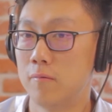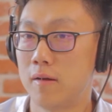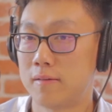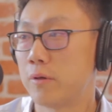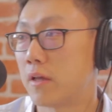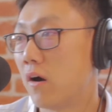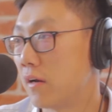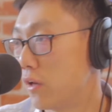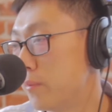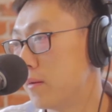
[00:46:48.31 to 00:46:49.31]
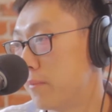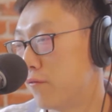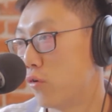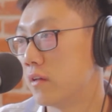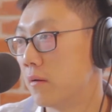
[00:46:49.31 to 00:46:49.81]
think we talked a little bit
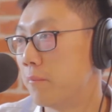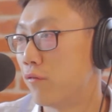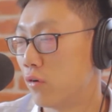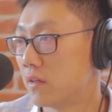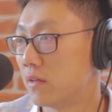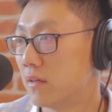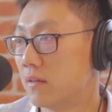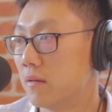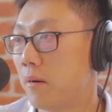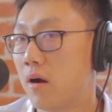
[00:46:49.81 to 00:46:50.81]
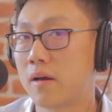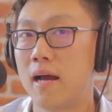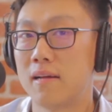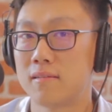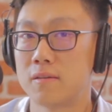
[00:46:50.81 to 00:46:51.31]
before the
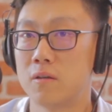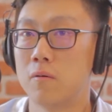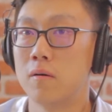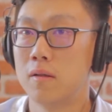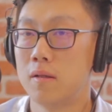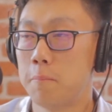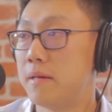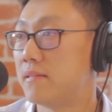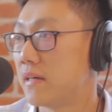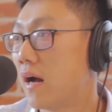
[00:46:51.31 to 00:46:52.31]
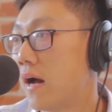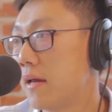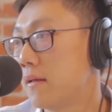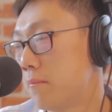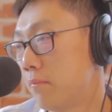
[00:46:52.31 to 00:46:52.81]
podcast.
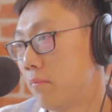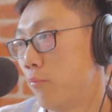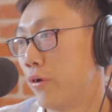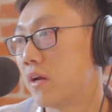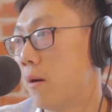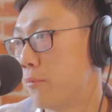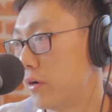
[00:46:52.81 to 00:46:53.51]
BCI, brain computer